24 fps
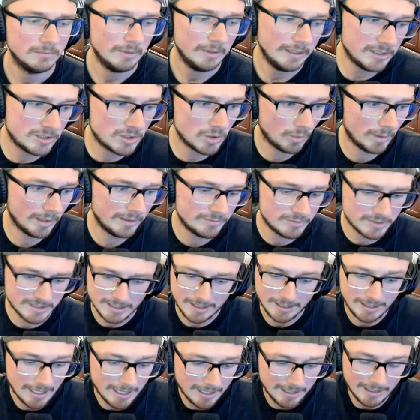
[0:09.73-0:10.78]
And so I was
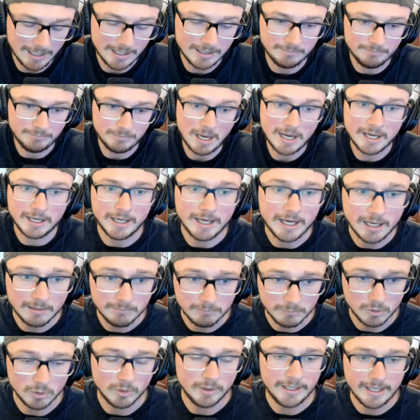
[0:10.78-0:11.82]
like, I'm
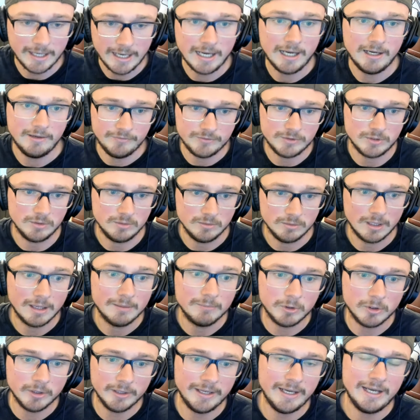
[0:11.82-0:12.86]
going to
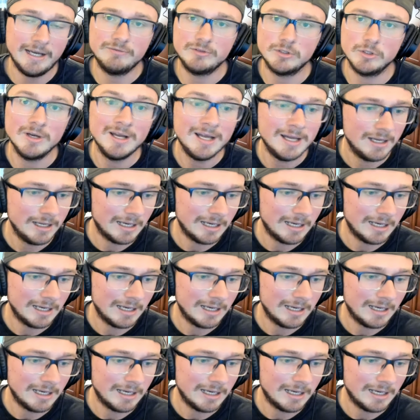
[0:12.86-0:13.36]
have to.